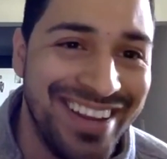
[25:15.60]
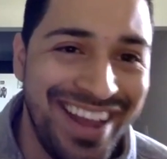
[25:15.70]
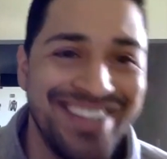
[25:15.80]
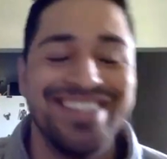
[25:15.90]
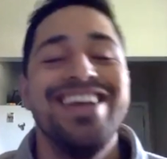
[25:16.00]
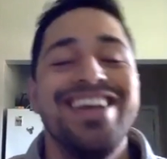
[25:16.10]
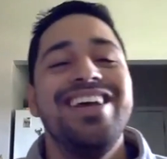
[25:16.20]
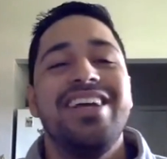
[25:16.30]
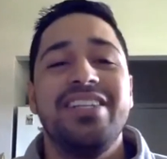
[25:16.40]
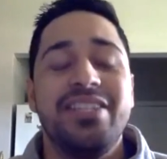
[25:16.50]
yes,
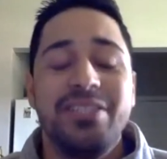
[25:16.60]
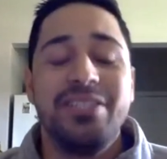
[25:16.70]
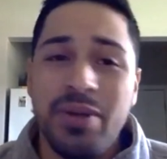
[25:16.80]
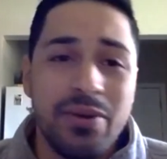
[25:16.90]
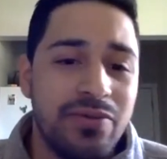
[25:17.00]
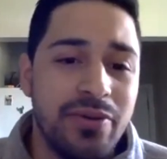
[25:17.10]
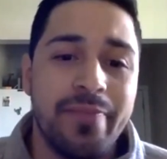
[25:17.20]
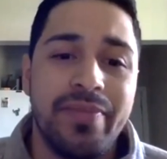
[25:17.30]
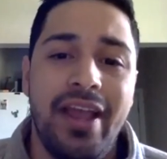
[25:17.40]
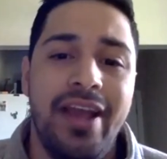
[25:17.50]
it is
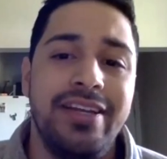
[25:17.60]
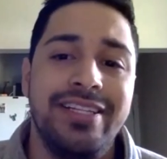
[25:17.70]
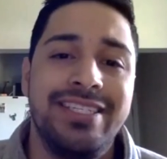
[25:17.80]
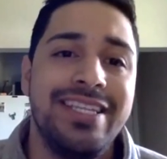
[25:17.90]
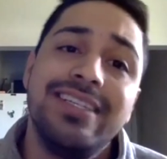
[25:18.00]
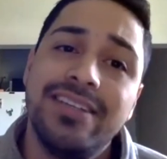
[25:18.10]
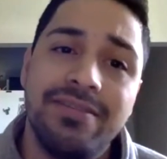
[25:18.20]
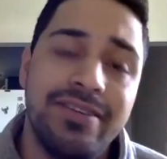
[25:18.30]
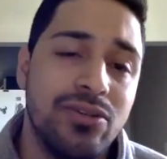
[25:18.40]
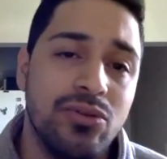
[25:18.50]
beautiful. And it's these
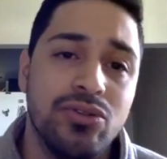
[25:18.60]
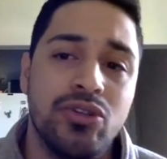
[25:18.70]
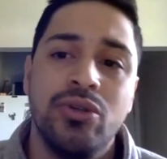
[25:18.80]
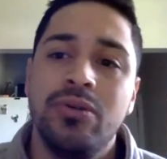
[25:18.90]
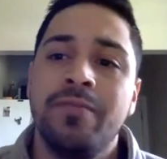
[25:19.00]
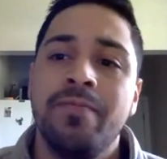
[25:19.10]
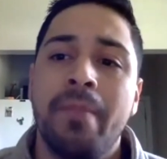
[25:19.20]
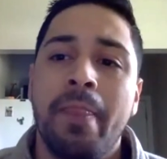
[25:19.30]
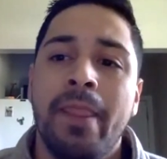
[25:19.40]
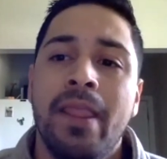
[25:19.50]
individuals who
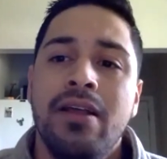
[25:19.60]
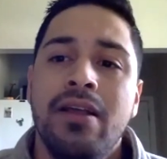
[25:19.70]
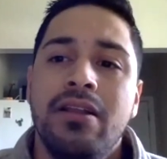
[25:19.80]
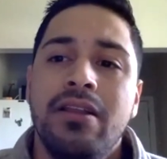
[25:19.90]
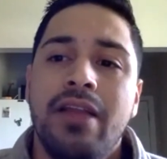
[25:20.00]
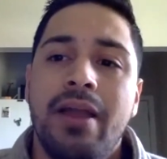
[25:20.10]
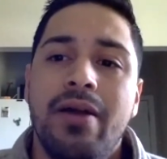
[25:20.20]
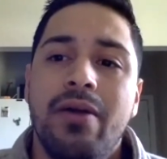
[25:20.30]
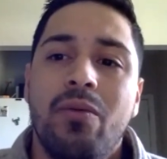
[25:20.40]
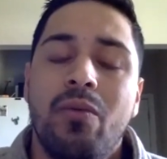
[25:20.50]

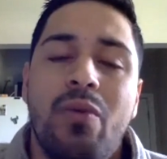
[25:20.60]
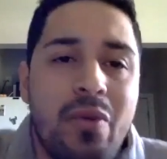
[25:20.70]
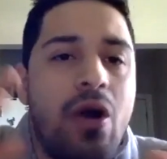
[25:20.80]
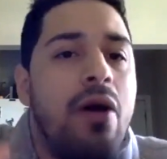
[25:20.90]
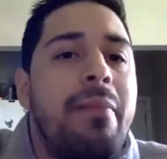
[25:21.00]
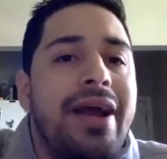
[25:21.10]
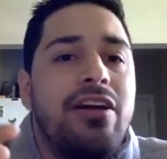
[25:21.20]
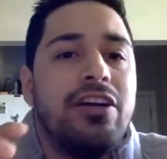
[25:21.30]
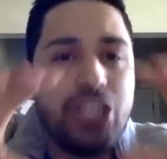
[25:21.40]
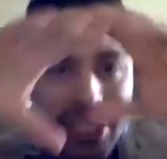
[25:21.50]
they, we all might
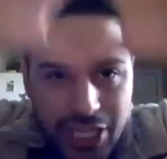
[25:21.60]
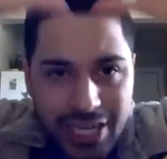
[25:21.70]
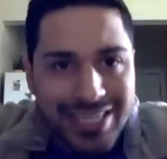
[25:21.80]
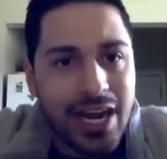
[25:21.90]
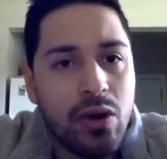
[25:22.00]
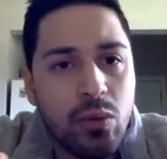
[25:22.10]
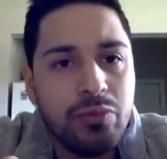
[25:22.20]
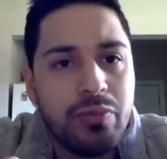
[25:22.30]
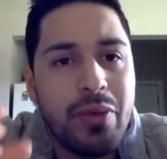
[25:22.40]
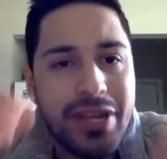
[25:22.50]
not change the entire
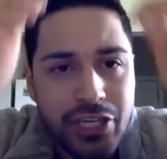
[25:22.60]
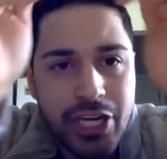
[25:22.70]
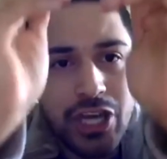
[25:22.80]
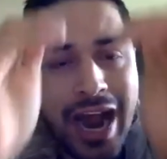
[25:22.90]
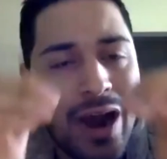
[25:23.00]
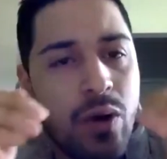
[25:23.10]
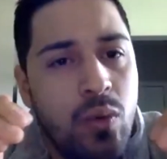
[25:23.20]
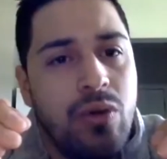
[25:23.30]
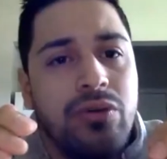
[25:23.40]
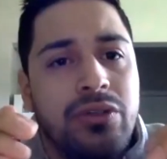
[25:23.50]
world, but we can change our
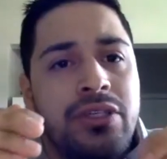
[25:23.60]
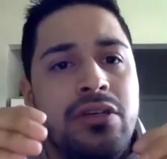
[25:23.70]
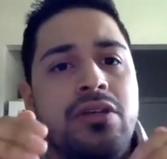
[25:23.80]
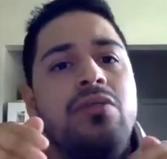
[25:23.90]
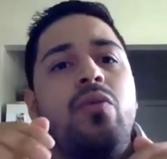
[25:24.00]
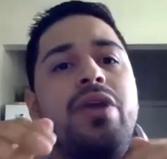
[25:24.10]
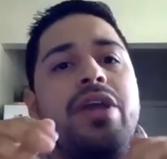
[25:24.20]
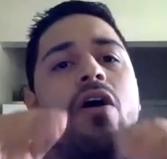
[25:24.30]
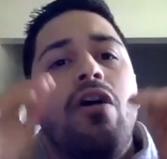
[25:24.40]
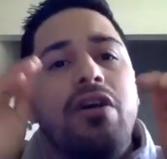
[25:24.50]
world. We
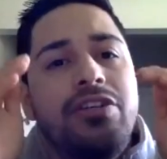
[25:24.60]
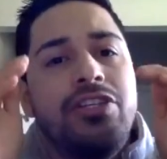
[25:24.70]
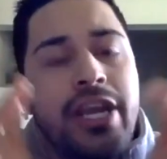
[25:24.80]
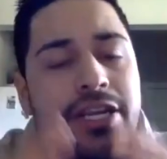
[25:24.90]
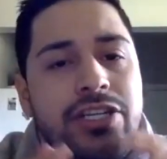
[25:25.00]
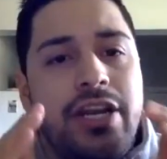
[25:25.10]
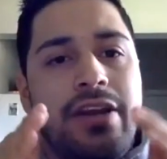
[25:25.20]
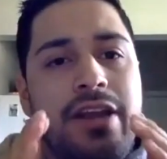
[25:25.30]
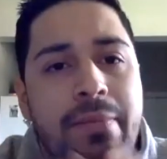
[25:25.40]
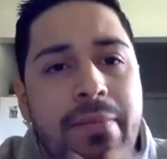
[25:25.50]
are changing
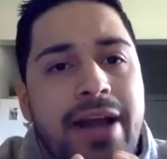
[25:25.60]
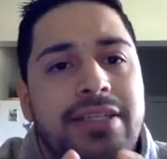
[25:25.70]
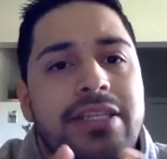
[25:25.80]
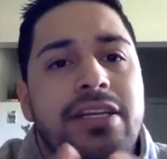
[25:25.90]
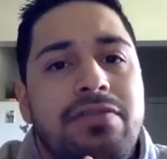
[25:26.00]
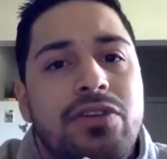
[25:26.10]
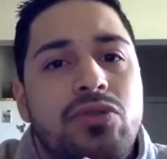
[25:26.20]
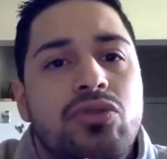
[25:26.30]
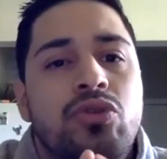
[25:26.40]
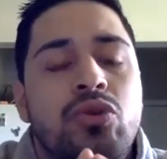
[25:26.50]
and impacting
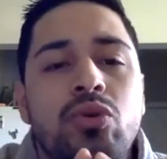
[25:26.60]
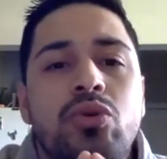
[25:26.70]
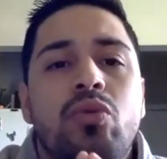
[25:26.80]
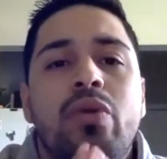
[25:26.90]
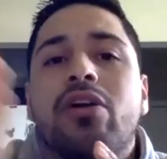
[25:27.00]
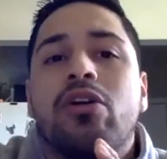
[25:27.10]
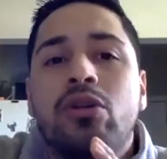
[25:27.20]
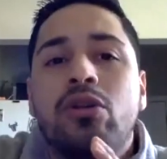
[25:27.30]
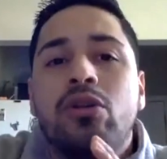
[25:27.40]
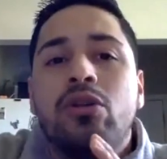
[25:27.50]
individuals who we are
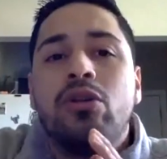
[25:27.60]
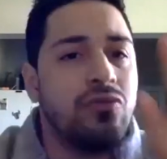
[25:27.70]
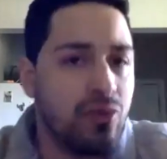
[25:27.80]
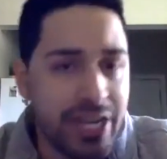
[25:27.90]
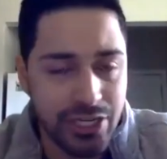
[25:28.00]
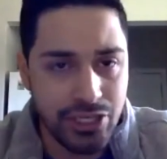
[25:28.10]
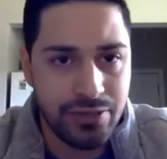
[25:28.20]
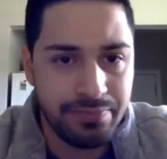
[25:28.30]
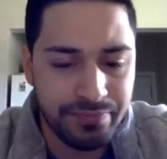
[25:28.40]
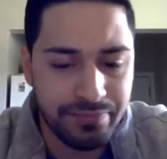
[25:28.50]
close reach